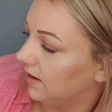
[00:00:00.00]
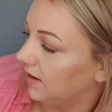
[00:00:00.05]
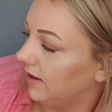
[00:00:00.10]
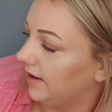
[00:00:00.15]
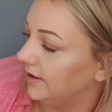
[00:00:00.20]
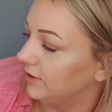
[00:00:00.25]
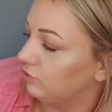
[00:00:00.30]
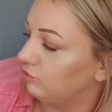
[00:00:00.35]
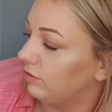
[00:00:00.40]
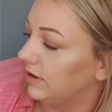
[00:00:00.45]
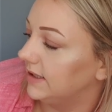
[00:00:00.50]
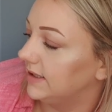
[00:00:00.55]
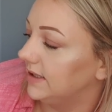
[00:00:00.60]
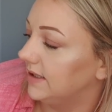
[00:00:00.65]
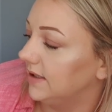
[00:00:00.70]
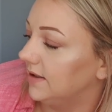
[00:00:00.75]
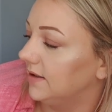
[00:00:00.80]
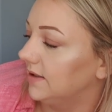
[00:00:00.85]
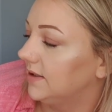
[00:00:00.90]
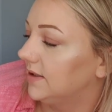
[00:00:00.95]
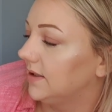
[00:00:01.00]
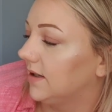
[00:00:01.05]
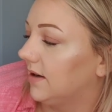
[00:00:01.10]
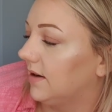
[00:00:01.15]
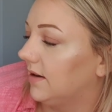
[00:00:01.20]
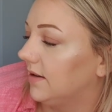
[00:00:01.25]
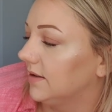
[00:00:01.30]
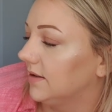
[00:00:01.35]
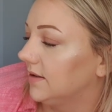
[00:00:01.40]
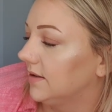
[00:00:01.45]
It's written in the
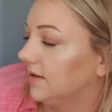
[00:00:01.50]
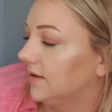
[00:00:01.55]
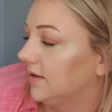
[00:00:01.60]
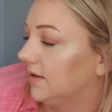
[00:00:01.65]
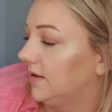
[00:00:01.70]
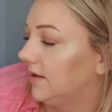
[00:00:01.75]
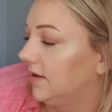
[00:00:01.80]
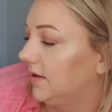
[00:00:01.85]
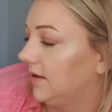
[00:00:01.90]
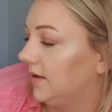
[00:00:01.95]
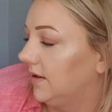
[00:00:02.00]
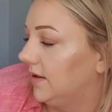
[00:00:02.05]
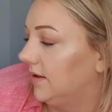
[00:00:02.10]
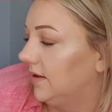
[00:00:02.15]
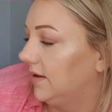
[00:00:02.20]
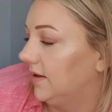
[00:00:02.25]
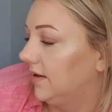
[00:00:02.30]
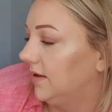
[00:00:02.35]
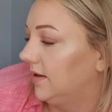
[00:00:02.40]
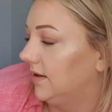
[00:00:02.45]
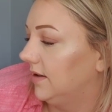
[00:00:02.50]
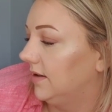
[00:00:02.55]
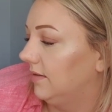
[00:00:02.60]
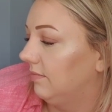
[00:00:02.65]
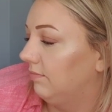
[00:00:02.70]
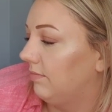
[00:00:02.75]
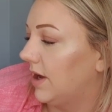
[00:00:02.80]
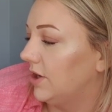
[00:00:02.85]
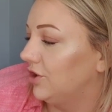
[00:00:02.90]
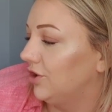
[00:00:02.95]
stars.
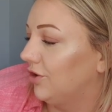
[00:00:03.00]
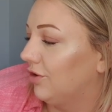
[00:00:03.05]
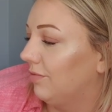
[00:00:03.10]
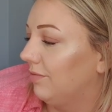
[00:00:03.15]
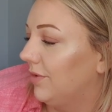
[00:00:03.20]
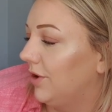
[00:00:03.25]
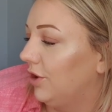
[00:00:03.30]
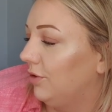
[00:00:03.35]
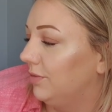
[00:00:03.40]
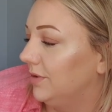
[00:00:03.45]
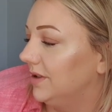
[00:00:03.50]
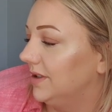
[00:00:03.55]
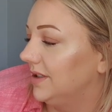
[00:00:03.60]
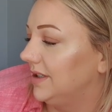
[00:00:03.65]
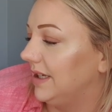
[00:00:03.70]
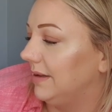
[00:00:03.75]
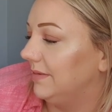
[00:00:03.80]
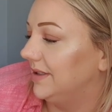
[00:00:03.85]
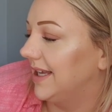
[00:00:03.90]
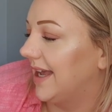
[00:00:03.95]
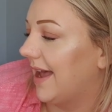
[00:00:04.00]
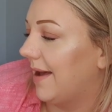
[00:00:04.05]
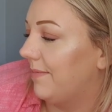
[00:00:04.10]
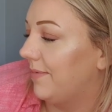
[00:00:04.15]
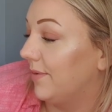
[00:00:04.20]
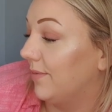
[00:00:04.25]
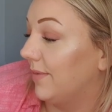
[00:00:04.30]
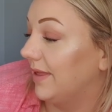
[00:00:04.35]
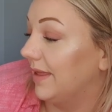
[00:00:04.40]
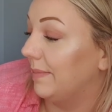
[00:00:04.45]
Magical moments seem to
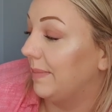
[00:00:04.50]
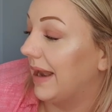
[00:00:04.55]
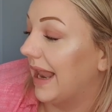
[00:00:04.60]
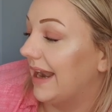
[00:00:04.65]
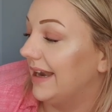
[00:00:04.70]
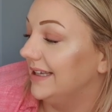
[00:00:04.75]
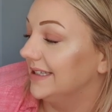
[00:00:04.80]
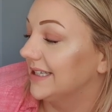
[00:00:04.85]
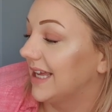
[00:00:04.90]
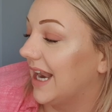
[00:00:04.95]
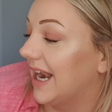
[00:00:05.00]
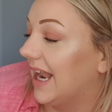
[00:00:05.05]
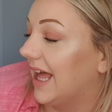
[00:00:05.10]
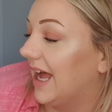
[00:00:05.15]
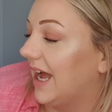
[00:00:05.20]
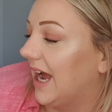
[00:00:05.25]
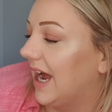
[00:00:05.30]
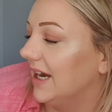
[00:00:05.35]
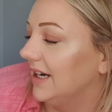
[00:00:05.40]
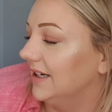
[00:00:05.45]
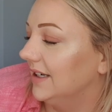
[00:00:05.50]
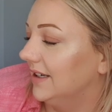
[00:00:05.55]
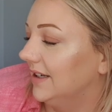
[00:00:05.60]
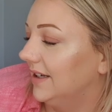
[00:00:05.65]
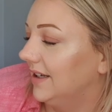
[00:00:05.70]
happen when the planets align.